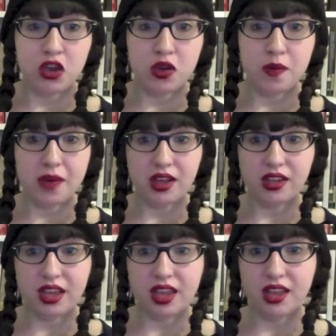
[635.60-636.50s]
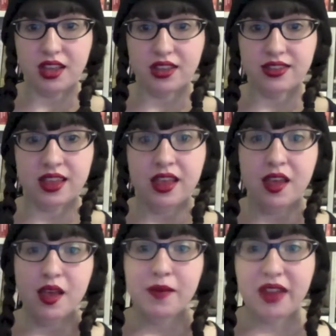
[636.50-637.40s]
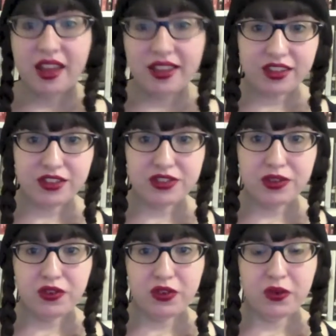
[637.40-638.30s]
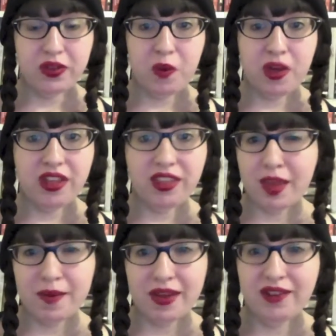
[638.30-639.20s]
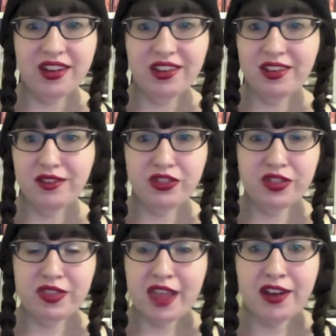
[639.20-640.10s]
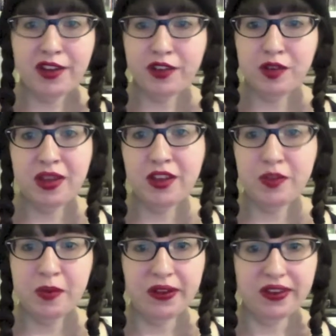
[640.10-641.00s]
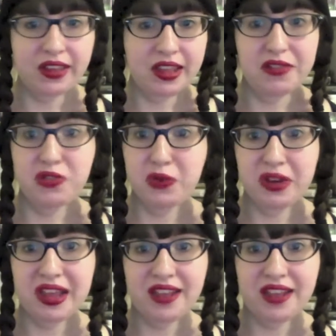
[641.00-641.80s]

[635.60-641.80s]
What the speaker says: humongous. But as I just told you, with Wally Lamb, I read a 900-page book in 3